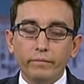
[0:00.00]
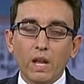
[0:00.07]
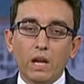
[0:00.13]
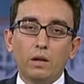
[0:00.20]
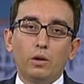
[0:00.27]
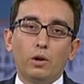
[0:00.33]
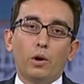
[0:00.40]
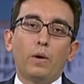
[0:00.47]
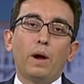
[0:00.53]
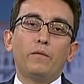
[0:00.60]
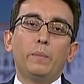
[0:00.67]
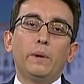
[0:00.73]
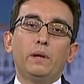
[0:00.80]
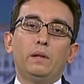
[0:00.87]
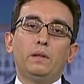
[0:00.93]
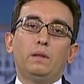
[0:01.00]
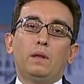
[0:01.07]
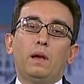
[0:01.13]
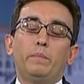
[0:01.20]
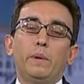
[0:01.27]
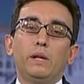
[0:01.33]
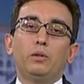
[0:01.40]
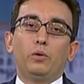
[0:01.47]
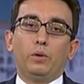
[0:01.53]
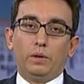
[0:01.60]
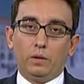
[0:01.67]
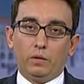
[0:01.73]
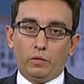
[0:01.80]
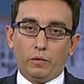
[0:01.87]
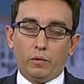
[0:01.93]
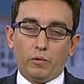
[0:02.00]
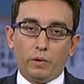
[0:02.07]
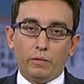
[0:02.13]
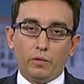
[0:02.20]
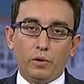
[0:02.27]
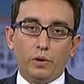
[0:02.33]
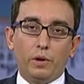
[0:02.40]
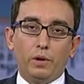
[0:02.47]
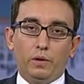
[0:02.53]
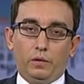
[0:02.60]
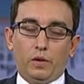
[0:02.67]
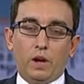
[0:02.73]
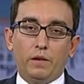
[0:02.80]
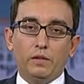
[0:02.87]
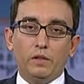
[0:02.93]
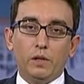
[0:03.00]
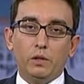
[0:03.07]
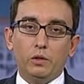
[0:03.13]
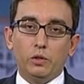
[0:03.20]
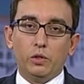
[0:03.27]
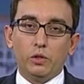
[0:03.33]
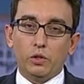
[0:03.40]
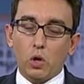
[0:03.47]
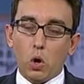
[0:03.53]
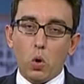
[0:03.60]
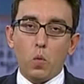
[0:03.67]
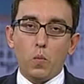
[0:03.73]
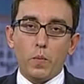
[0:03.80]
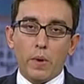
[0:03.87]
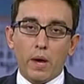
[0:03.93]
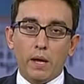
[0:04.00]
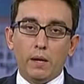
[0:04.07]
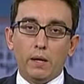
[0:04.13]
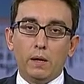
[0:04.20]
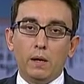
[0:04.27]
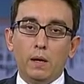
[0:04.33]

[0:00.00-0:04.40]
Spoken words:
You know, I've been doing this for 3-4 years. I've seen so many